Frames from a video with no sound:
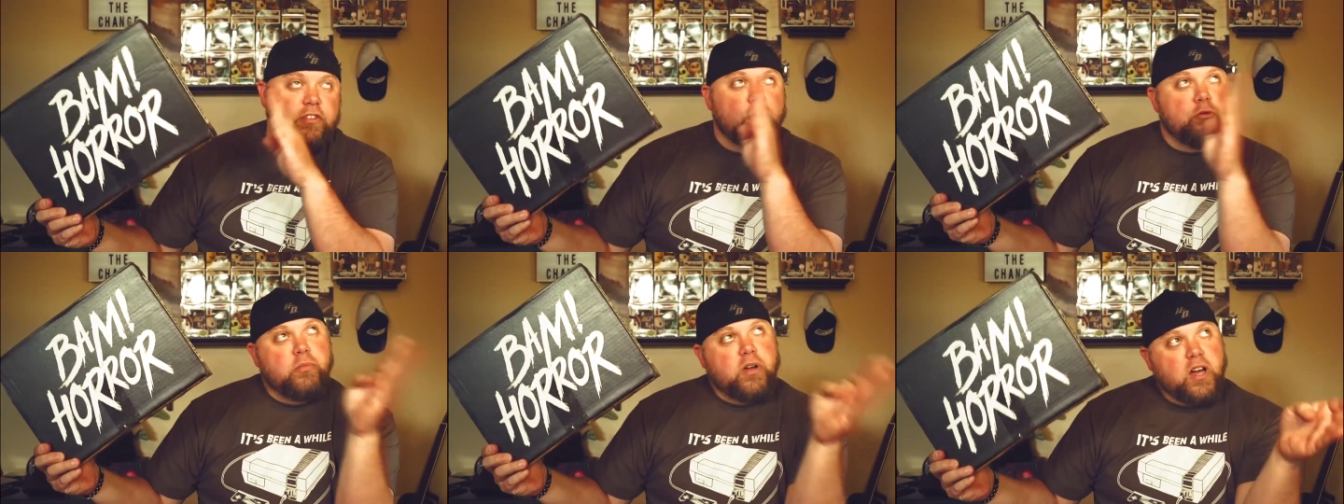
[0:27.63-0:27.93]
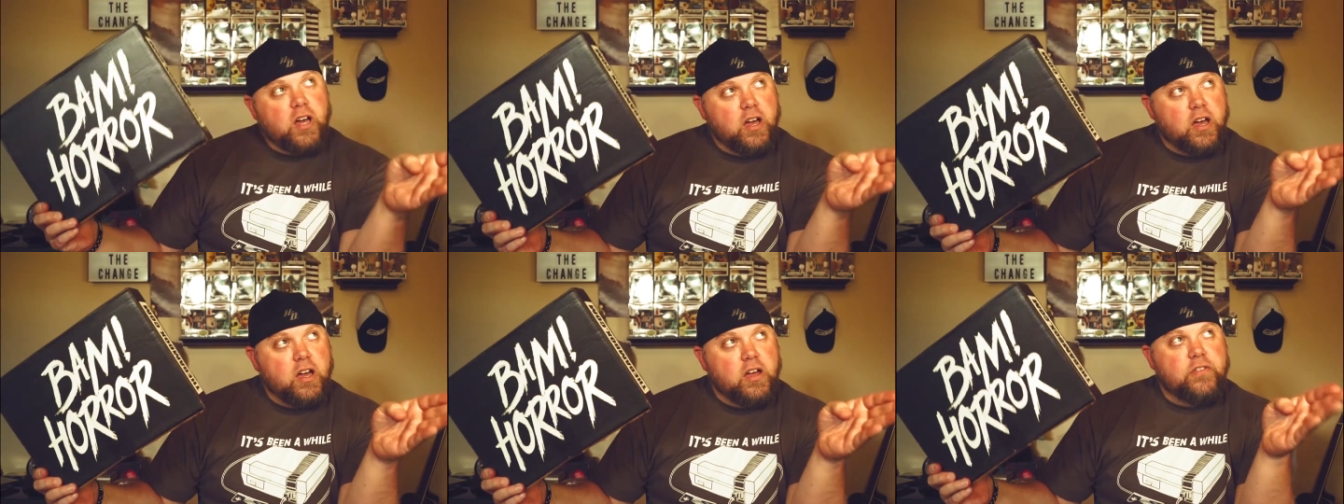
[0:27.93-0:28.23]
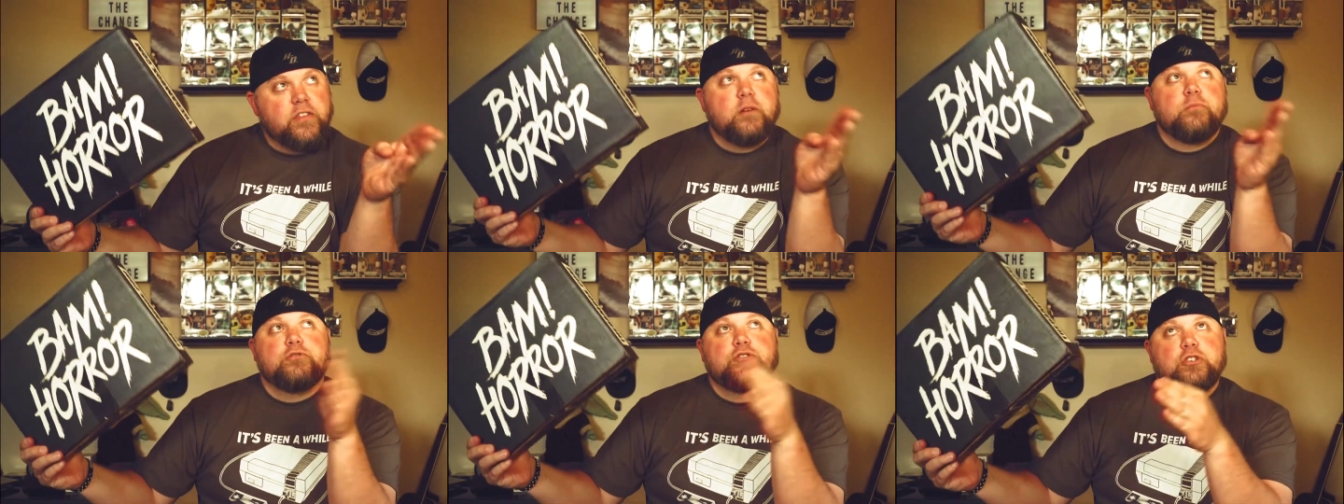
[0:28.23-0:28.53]
They're
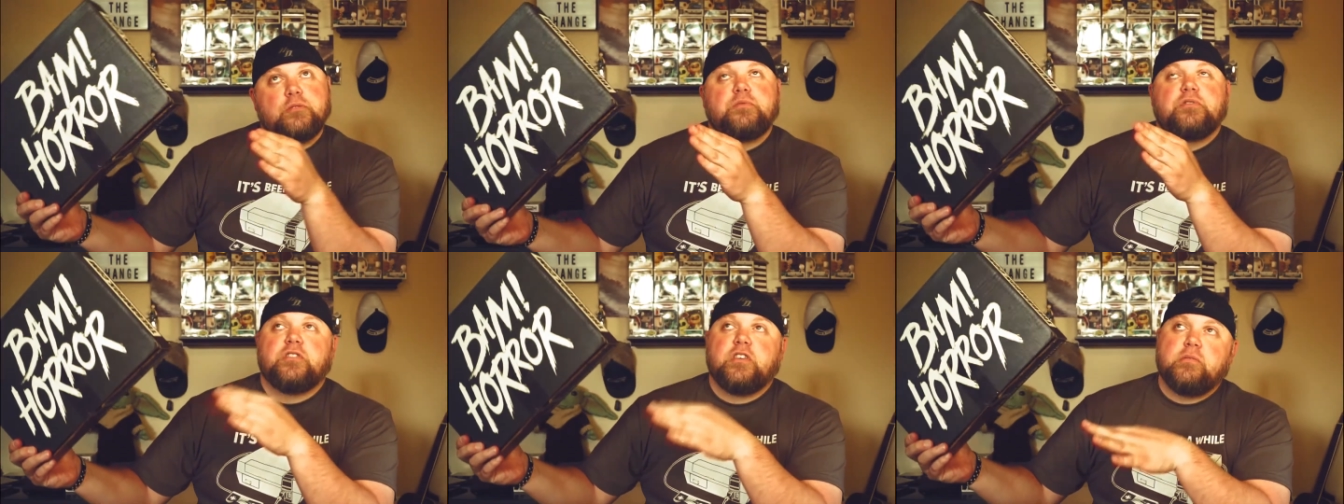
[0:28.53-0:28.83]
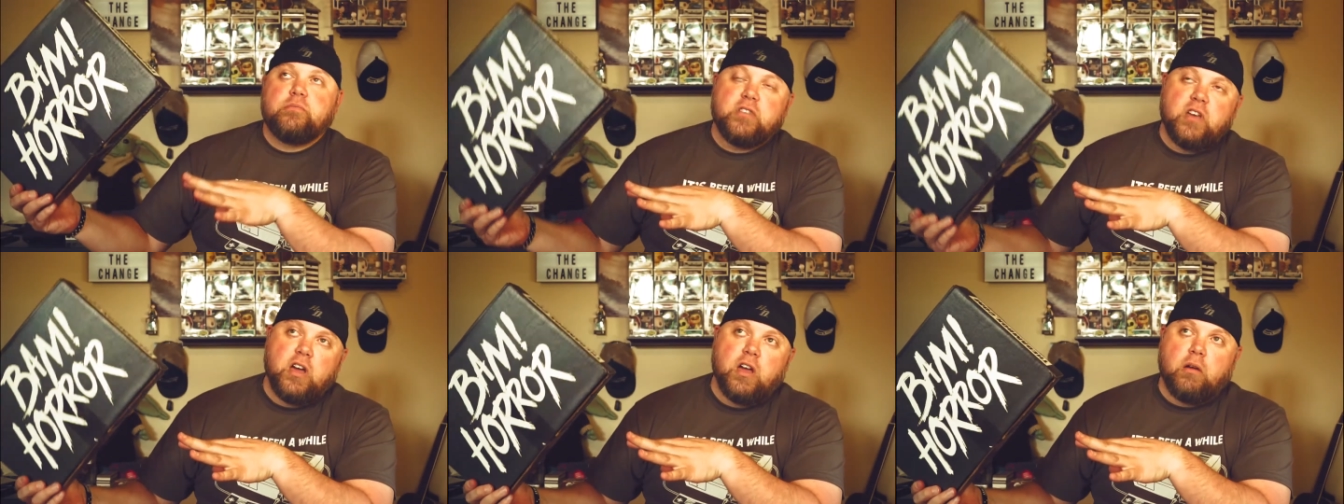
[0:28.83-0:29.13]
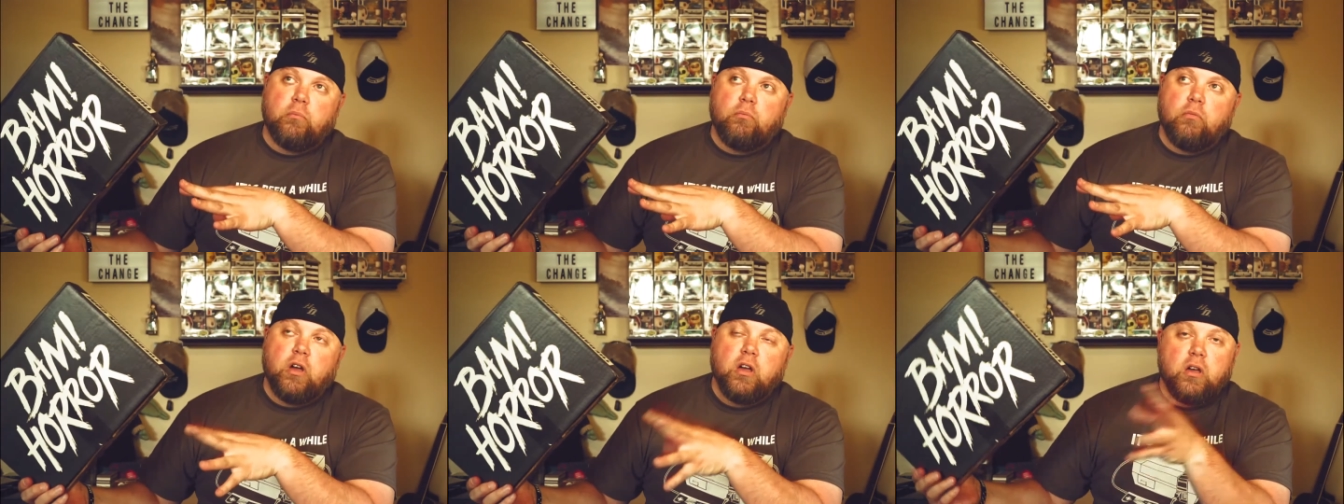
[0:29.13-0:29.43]
behind, they almost showed up at the same time.
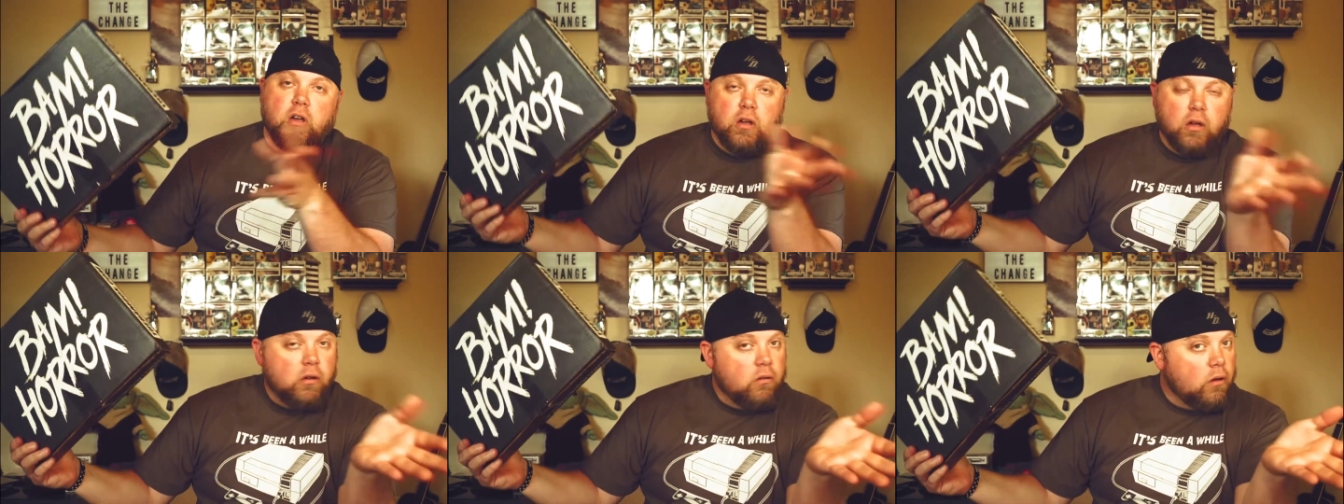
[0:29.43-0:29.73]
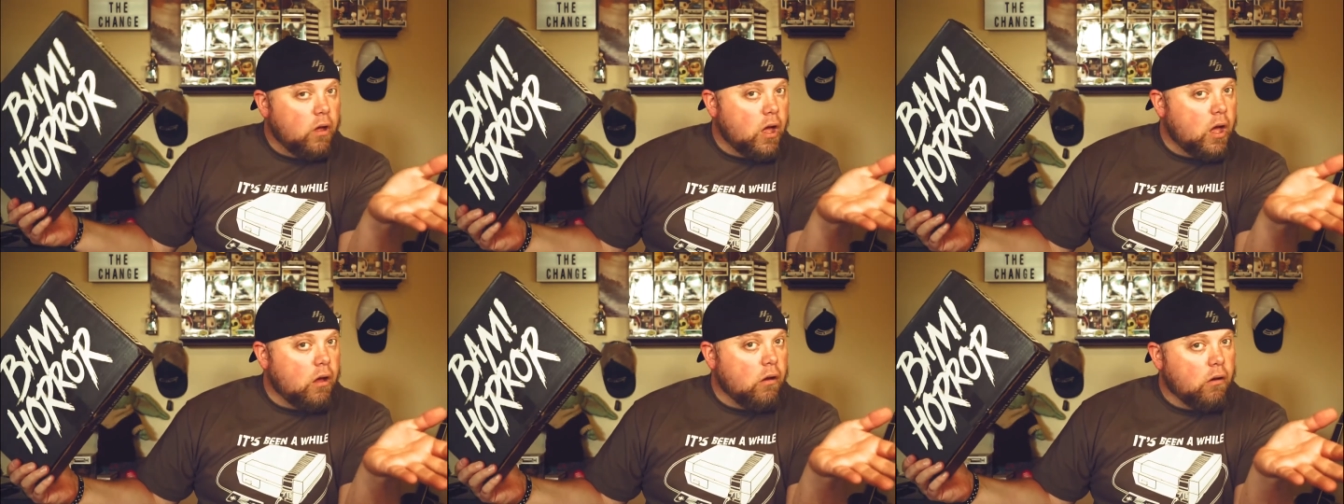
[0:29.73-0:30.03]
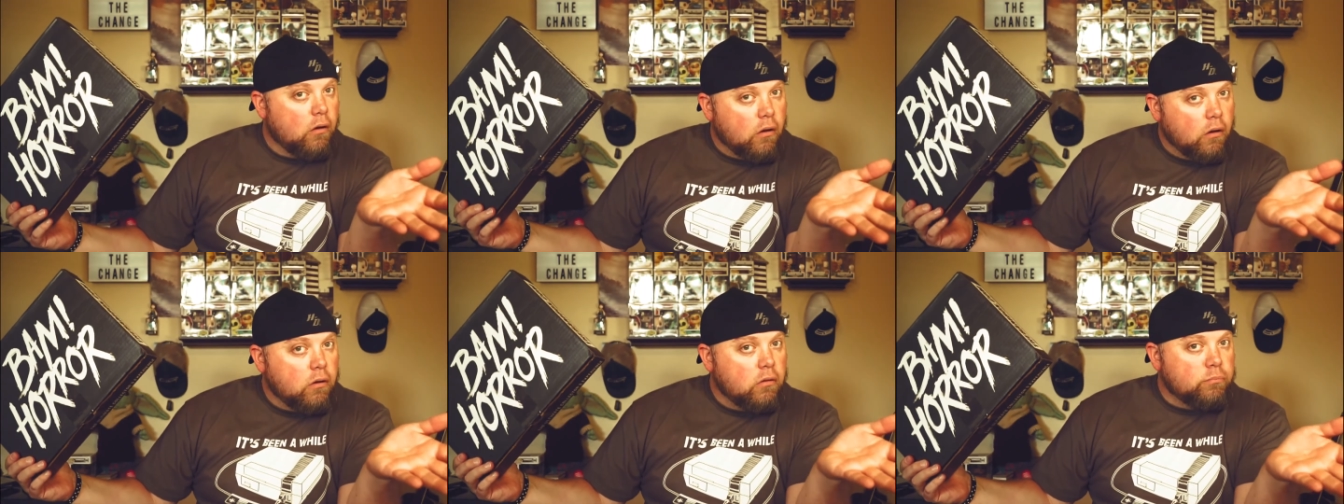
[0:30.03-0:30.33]
Huh.
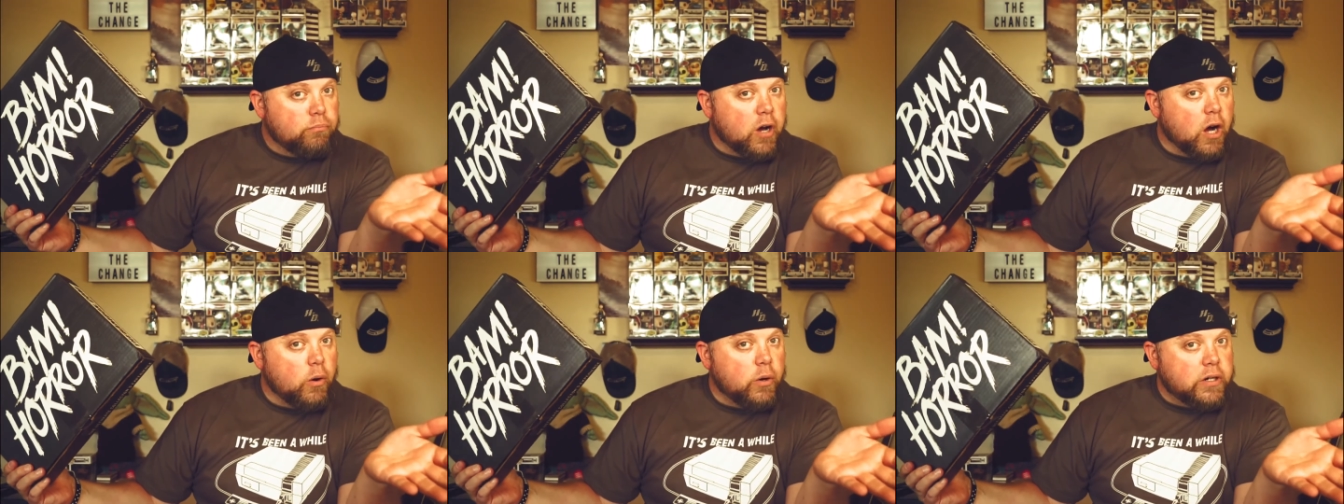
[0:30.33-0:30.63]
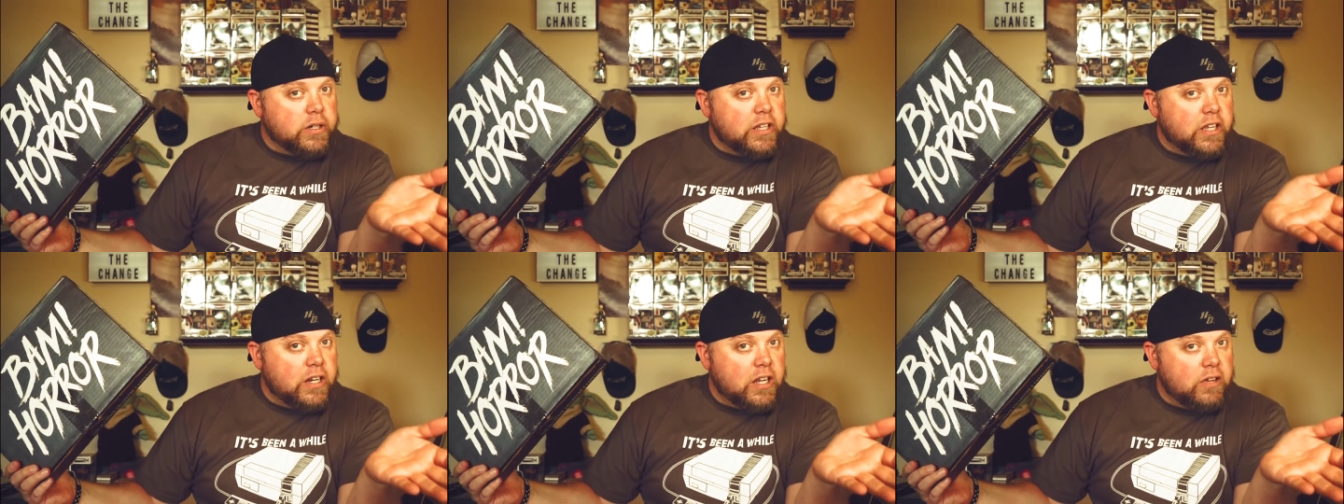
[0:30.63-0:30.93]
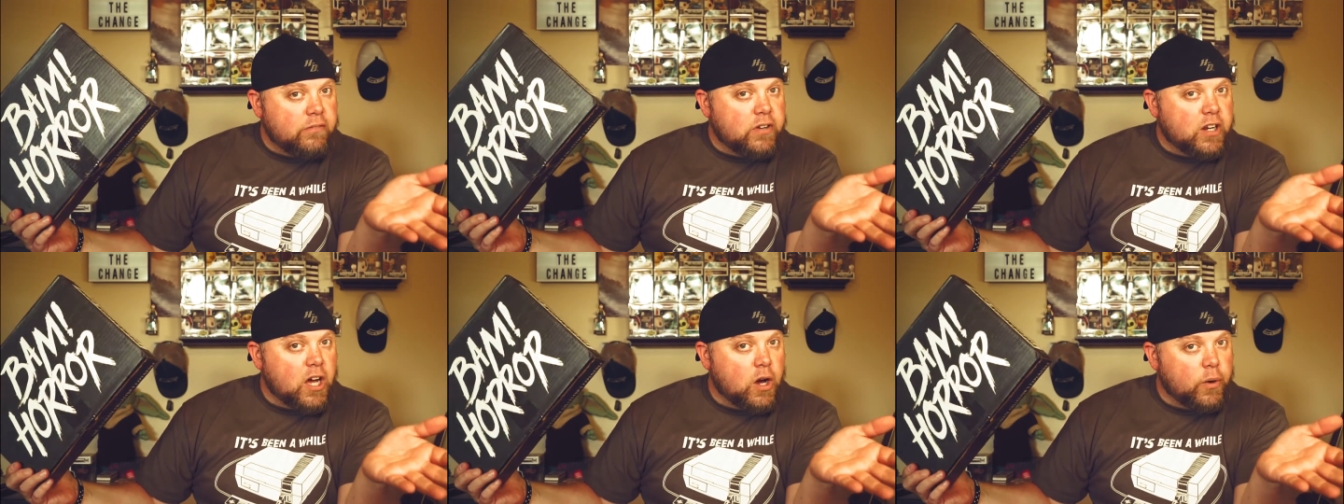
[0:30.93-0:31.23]
Poet didn't
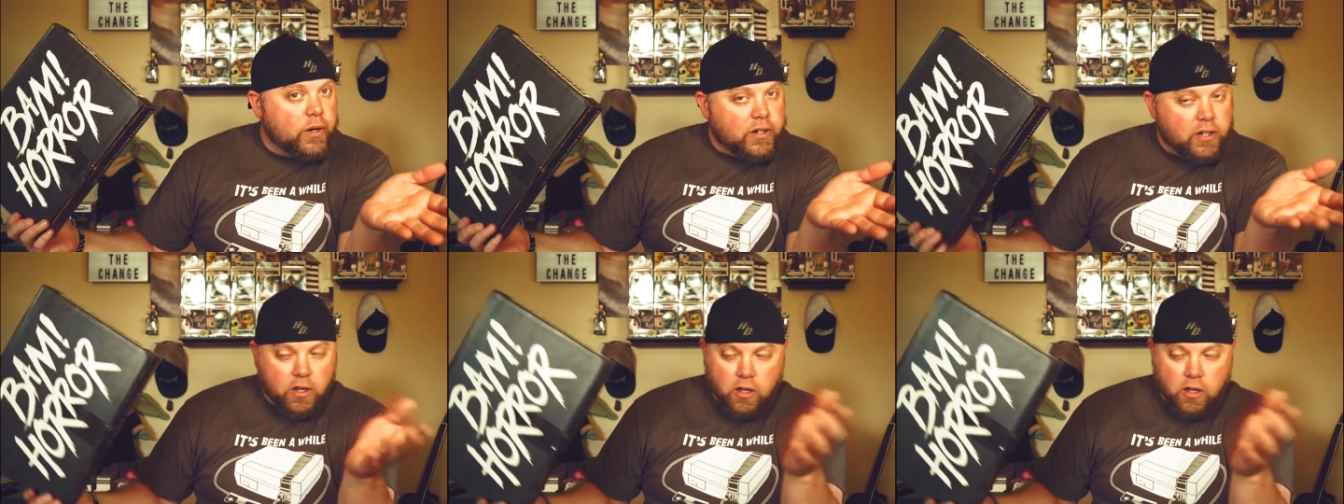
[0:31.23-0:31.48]
even know it.